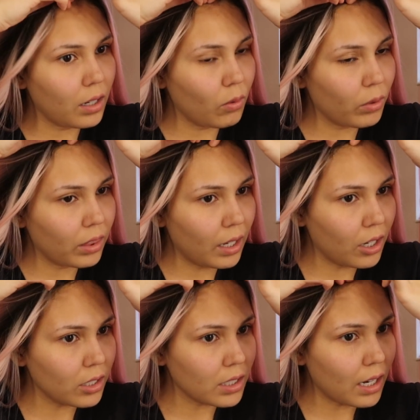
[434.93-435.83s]
And with the
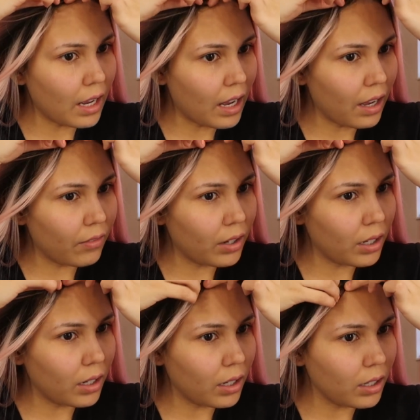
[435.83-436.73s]
hairs that I have,
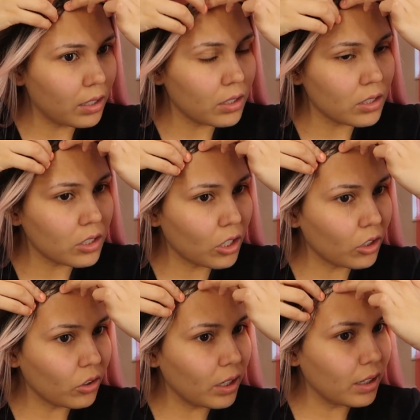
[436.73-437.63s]

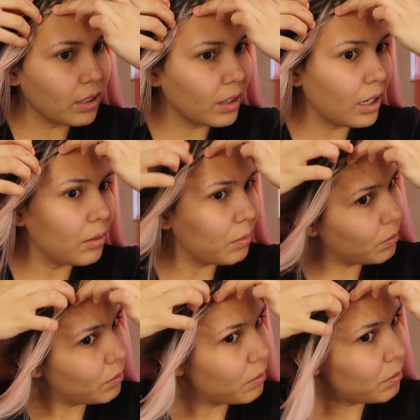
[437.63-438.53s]
start creating that
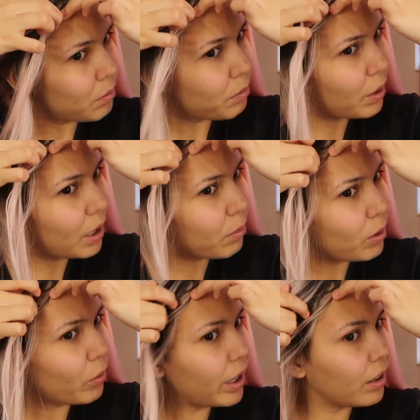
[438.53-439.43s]

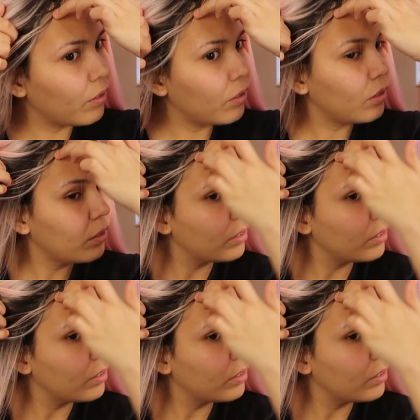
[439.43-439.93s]
baby wave.